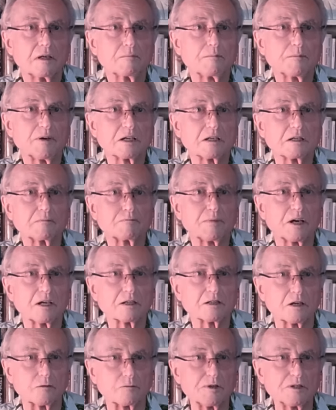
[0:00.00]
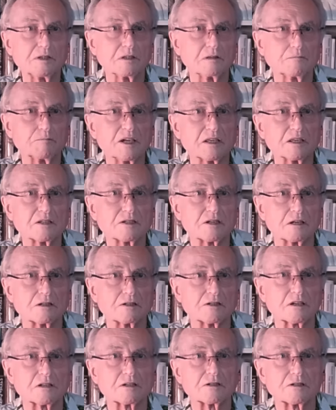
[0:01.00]
by Darwinian means,
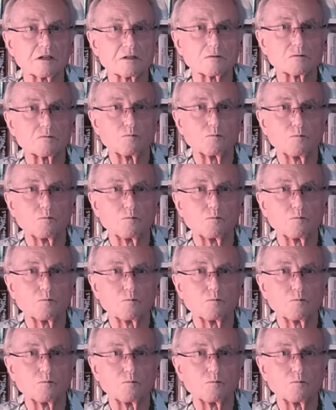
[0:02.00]
just